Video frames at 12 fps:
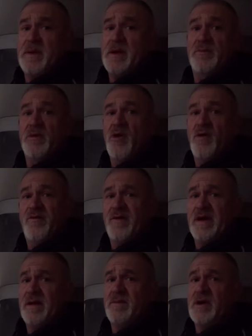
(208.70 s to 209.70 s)
been up north
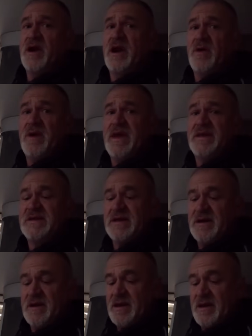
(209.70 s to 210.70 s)
and we got no heating,
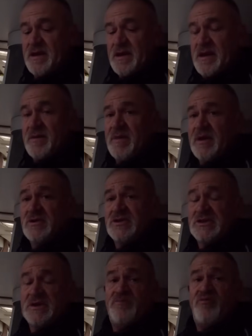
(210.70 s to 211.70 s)
because
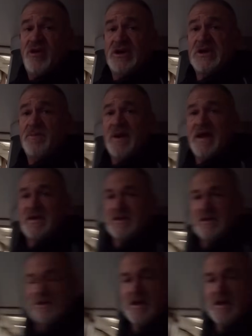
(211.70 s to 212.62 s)
there's a pressure plate in